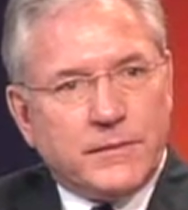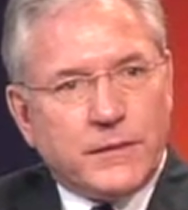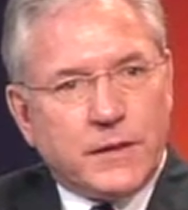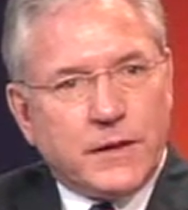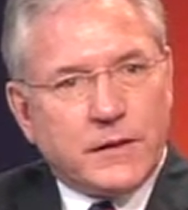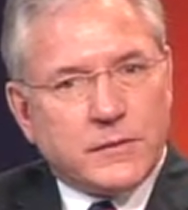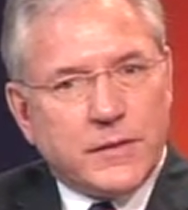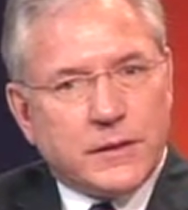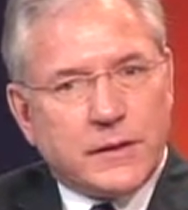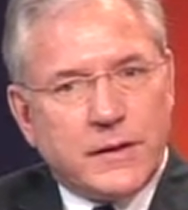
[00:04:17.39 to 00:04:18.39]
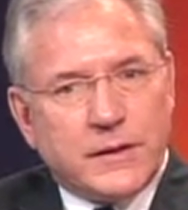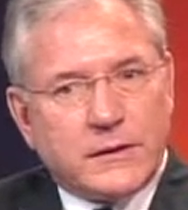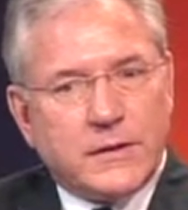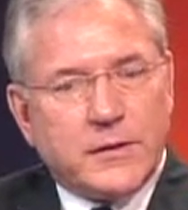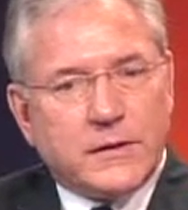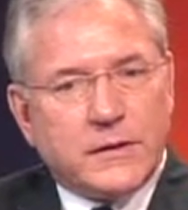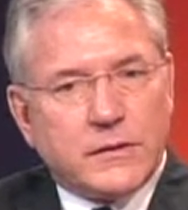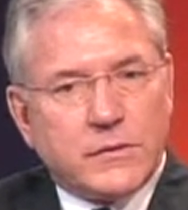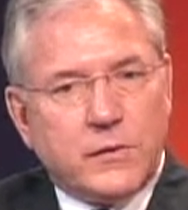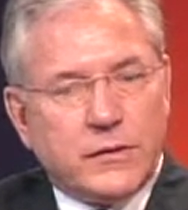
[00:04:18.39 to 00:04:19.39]
There are not as many exhibits
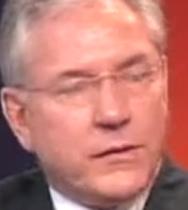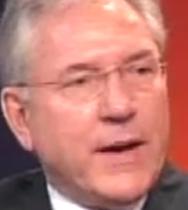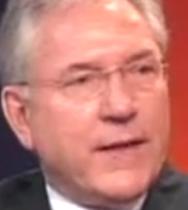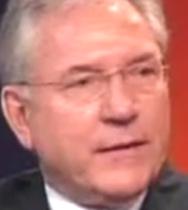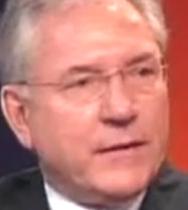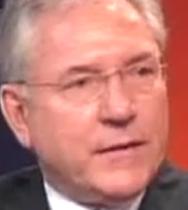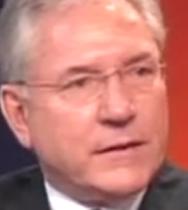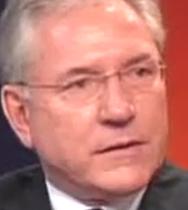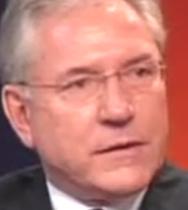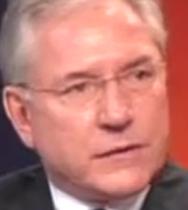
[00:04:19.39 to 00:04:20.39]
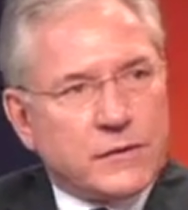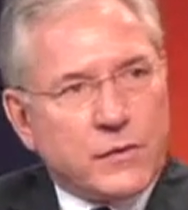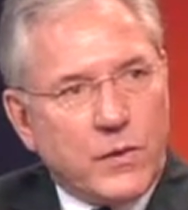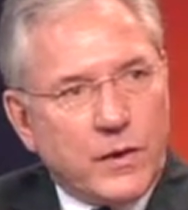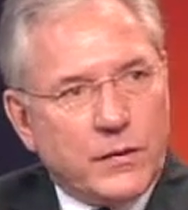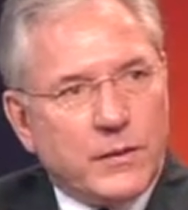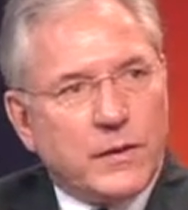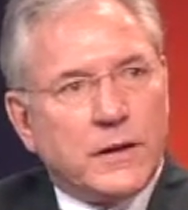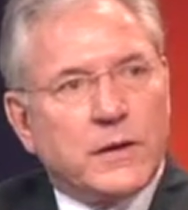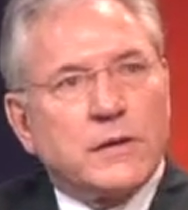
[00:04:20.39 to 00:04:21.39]
as what you have at Center in the Square,
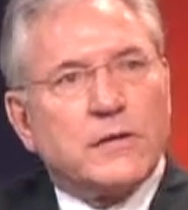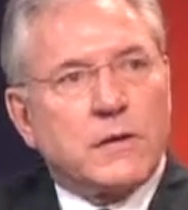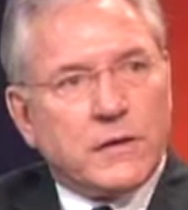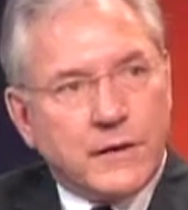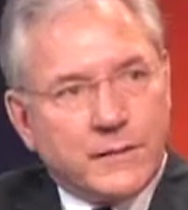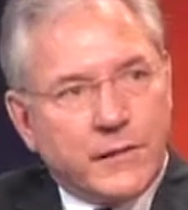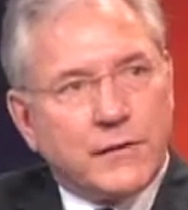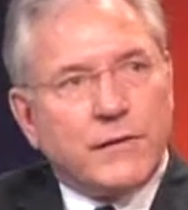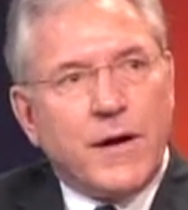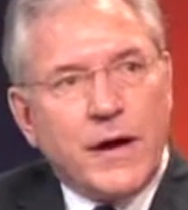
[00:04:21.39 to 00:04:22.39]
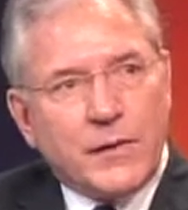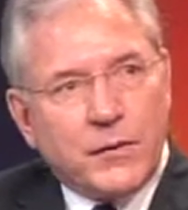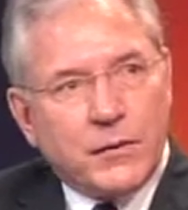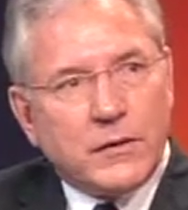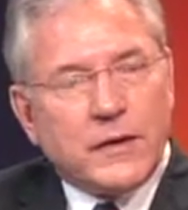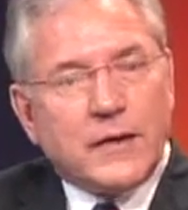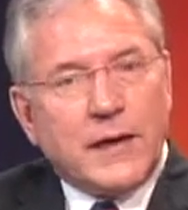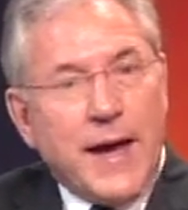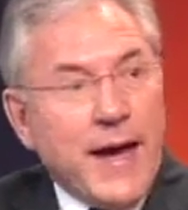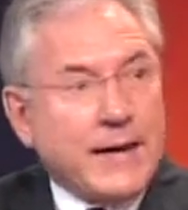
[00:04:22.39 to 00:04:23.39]
but it's certainly a very viable,
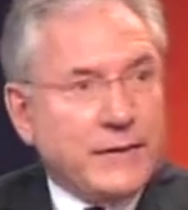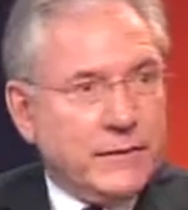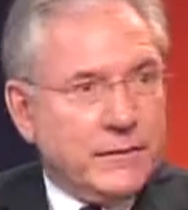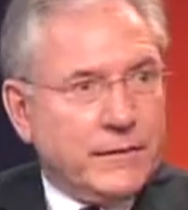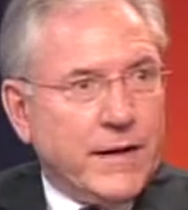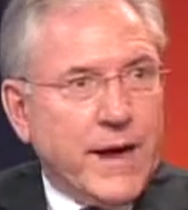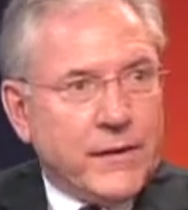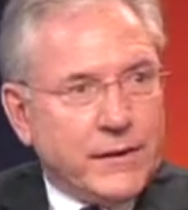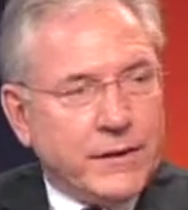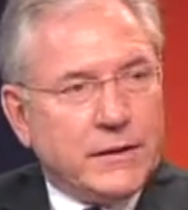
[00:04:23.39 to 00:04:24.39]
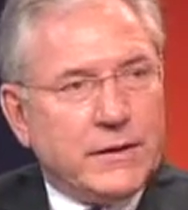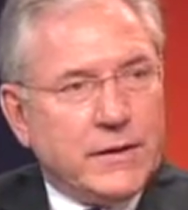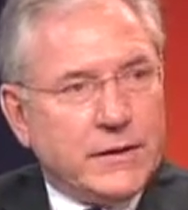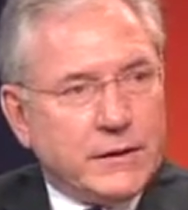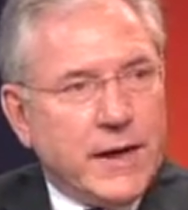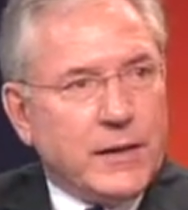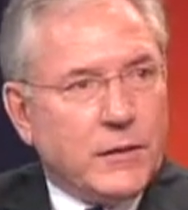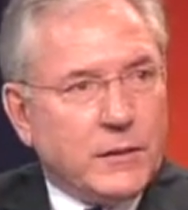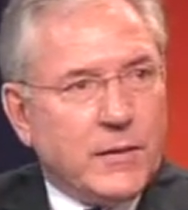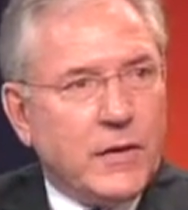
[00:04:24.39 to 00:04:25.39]
active area at
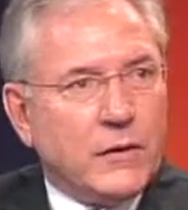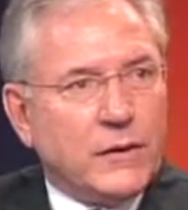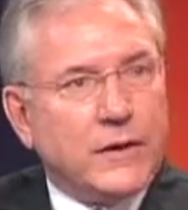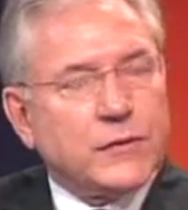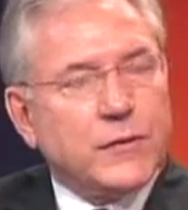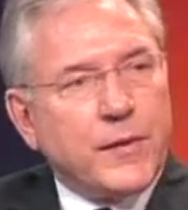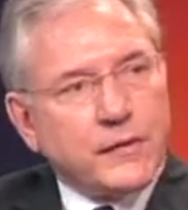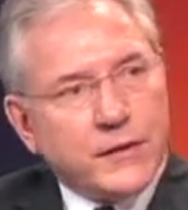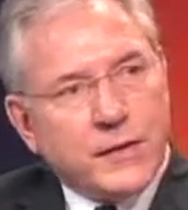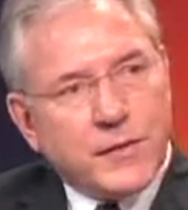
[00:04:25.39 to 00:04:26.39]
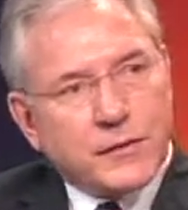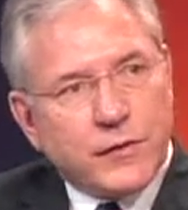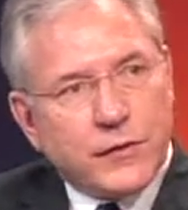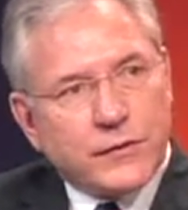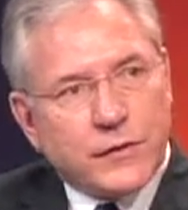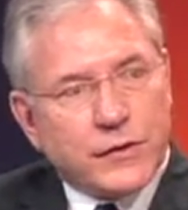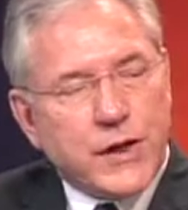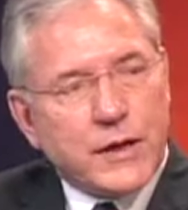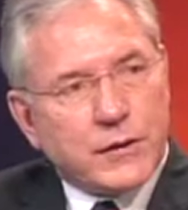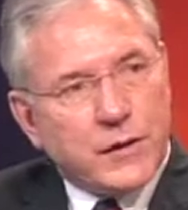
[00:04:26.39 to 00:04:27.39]
Tanglewood Mall. The History Museum has moved to the
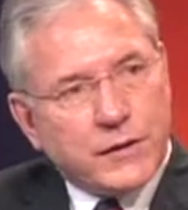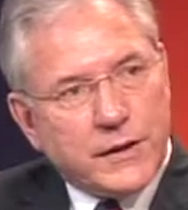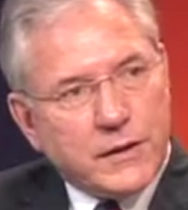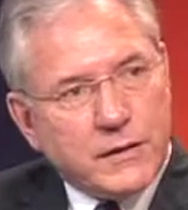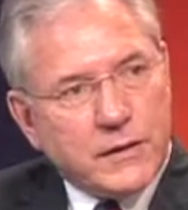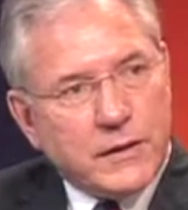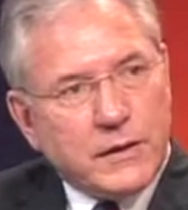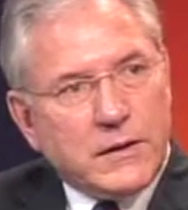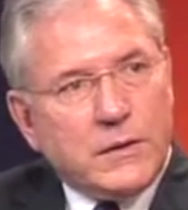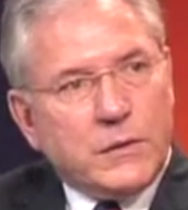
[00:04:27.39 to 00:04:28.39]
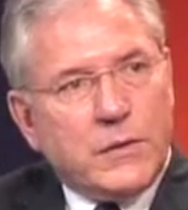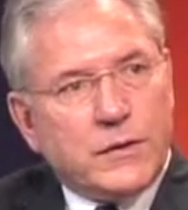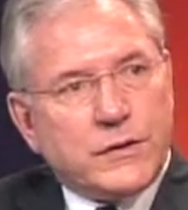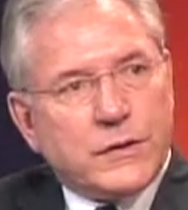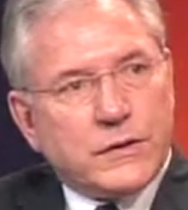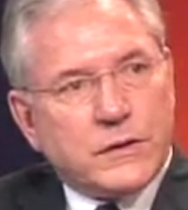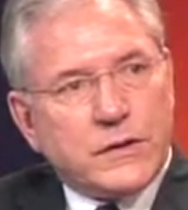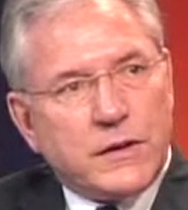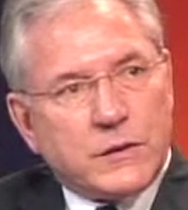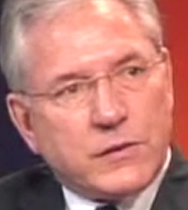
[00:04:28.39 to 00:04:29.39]
Shenandoah Hotel, which is a
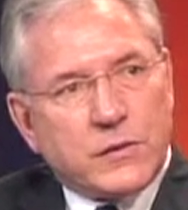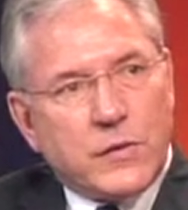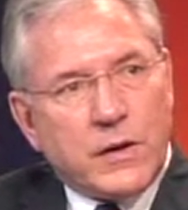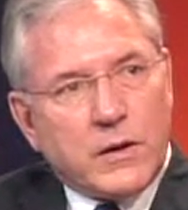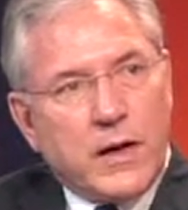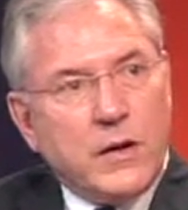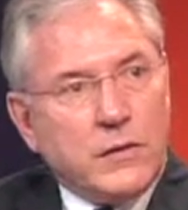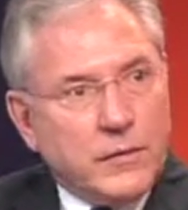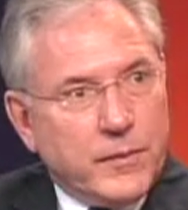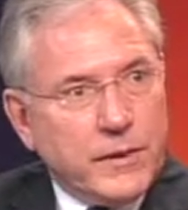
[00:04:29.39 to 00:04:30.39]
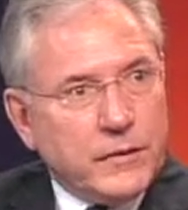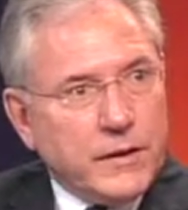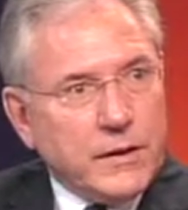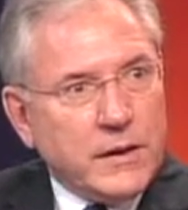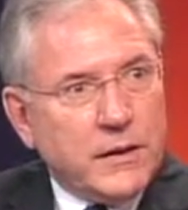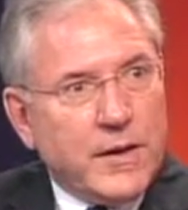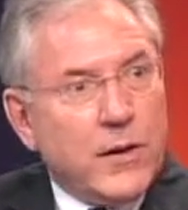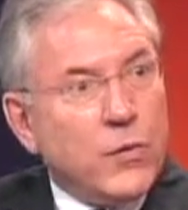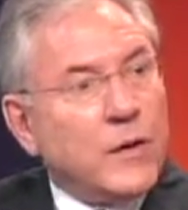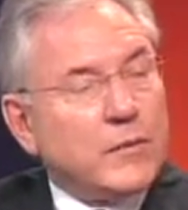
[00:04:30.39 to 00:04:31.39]
Center in the Square owned building,
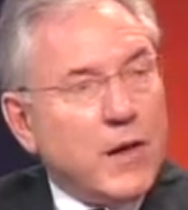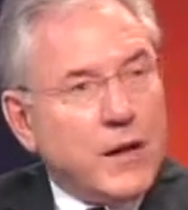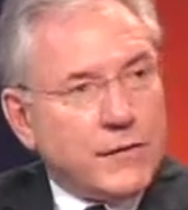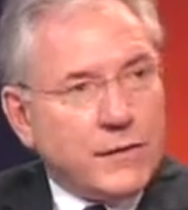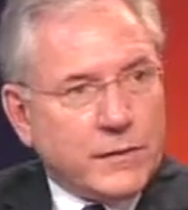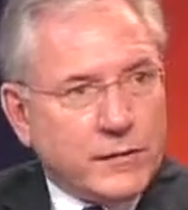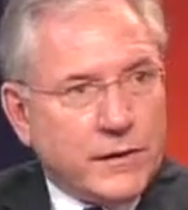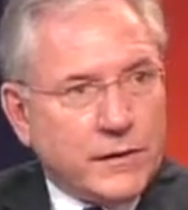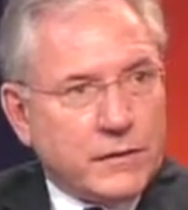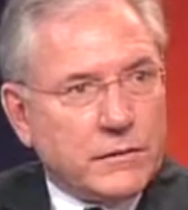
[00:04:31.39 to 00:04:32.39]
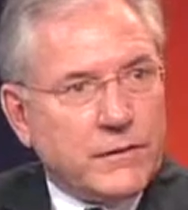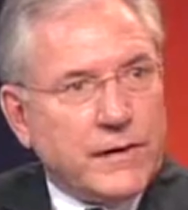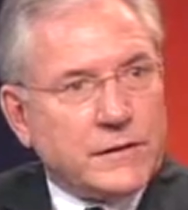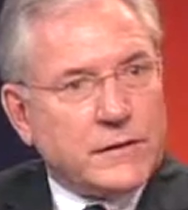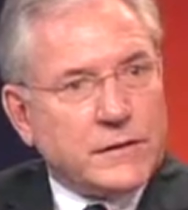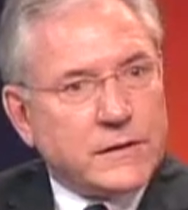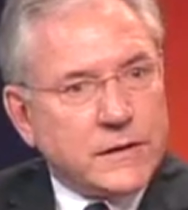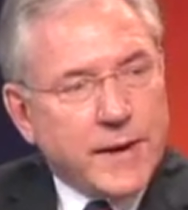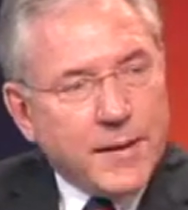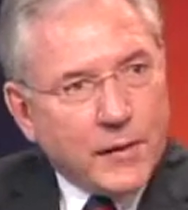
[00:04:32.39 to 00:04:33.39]
about 1 block from Center, faces
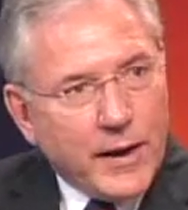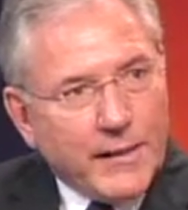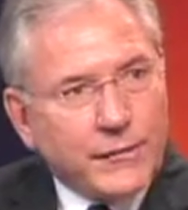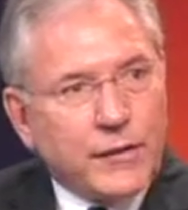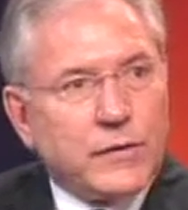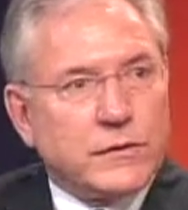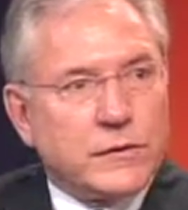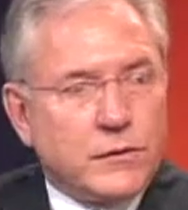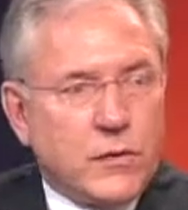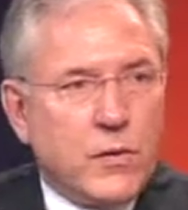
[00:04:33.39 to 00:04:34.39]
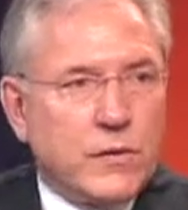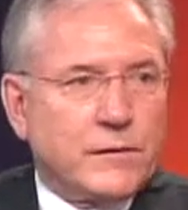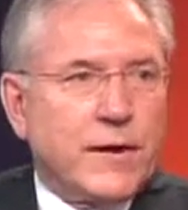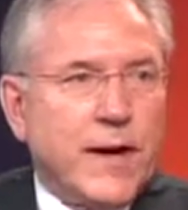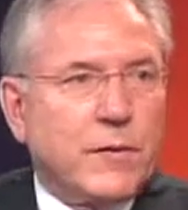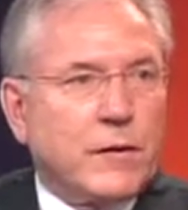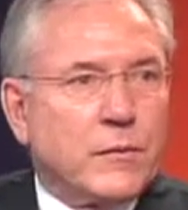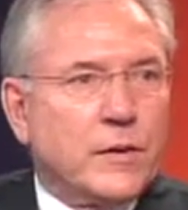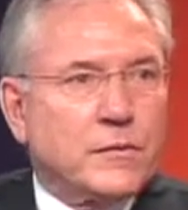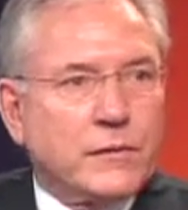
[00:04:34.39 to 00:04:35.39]
Campbell Avenue, is on the corner of Campbell and
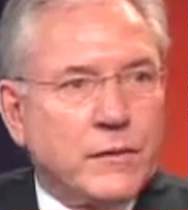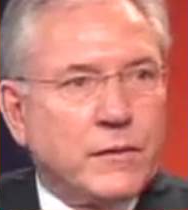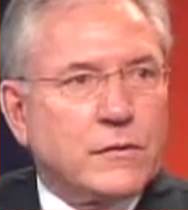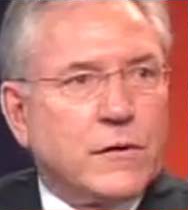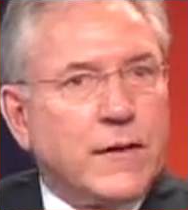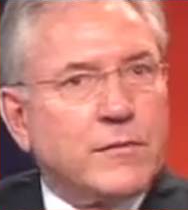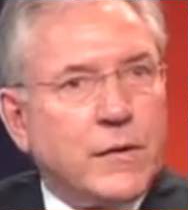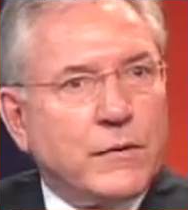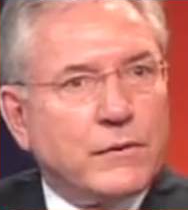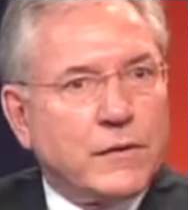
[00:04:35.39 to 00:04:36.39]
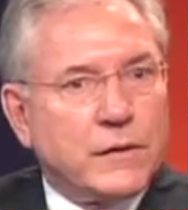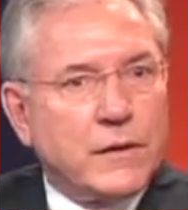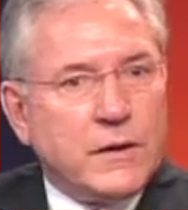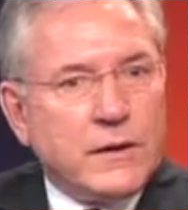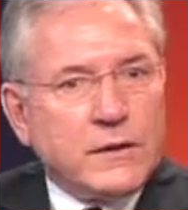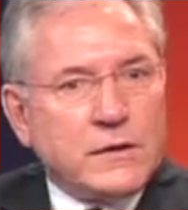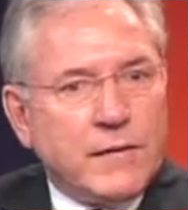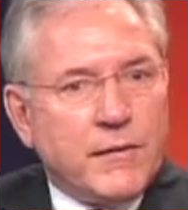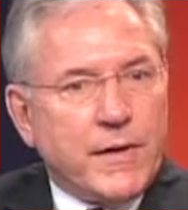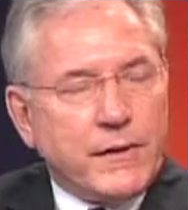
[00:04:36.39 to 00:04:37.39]
Williamson Road. So they've moved to the
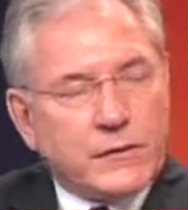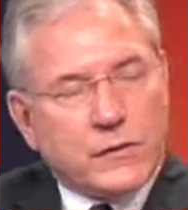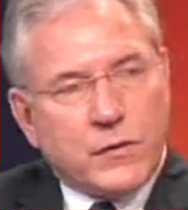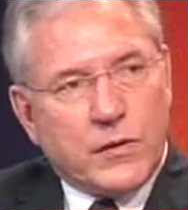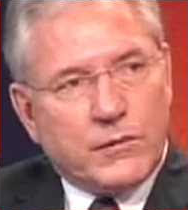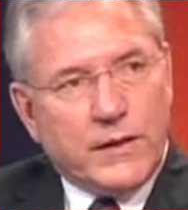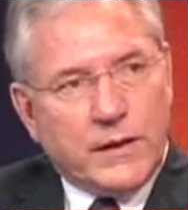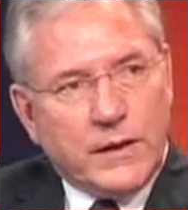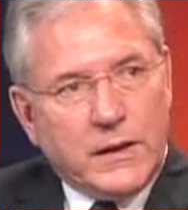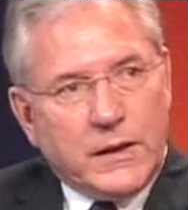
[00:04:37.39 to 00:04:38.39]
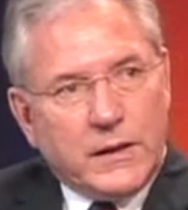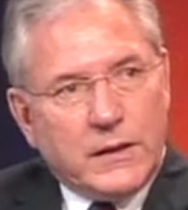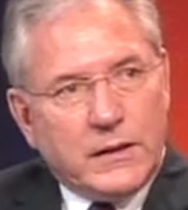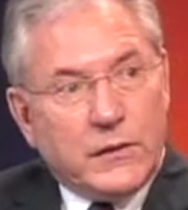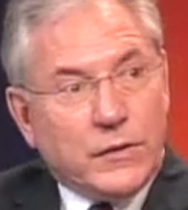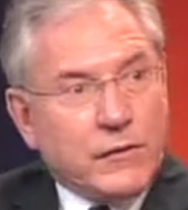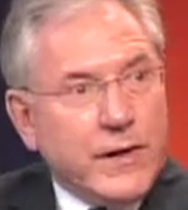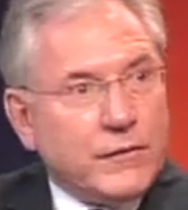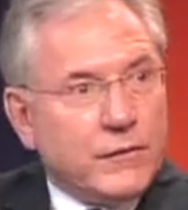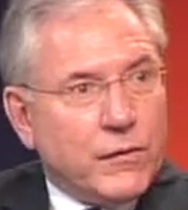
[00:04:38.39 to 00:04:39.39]
7,000 square feet on the
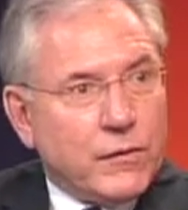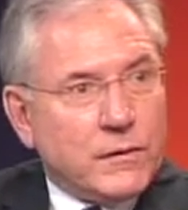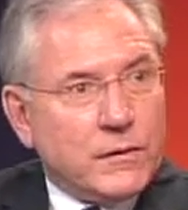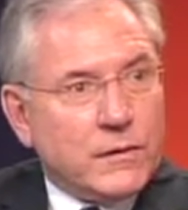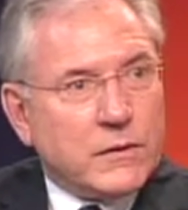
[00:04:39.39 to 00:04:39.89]
ground floor. Okay.